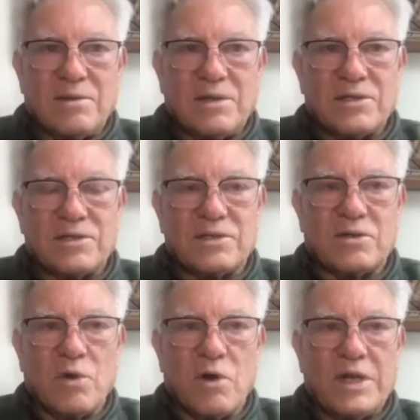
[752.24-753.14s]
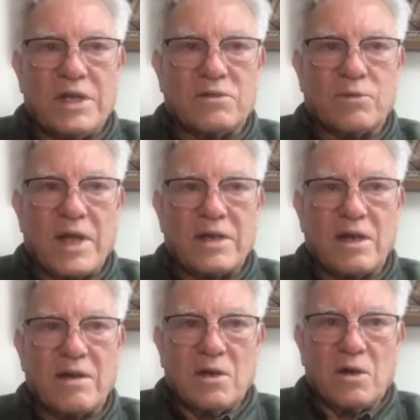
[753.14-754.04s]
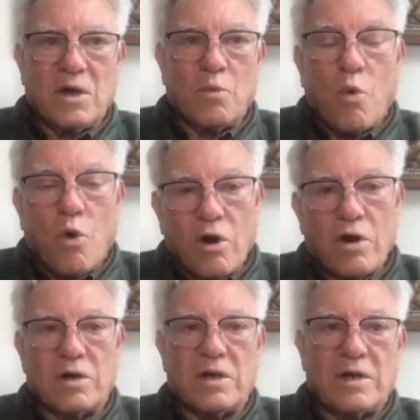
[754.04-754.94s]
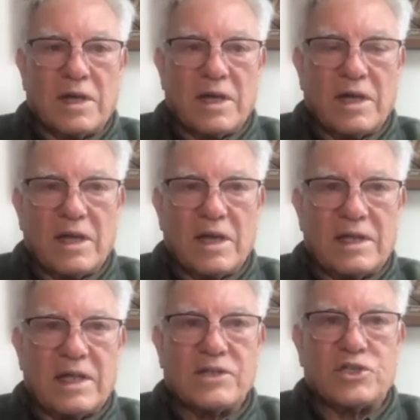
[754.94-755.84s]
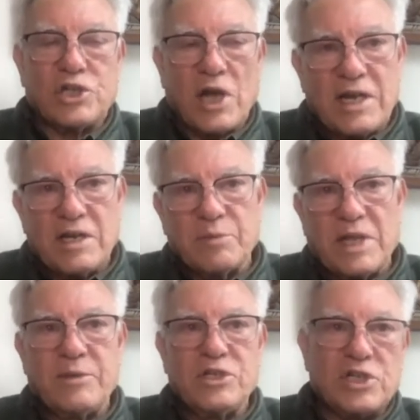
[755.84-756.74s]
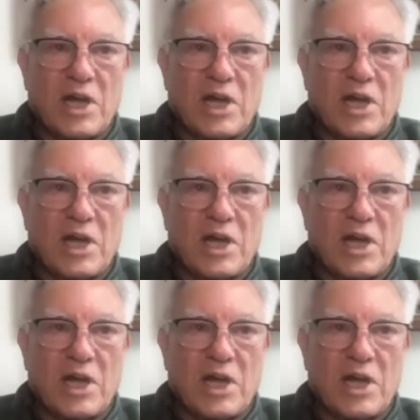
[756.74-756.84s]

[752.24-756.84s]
this growing threat of a war against China, blaming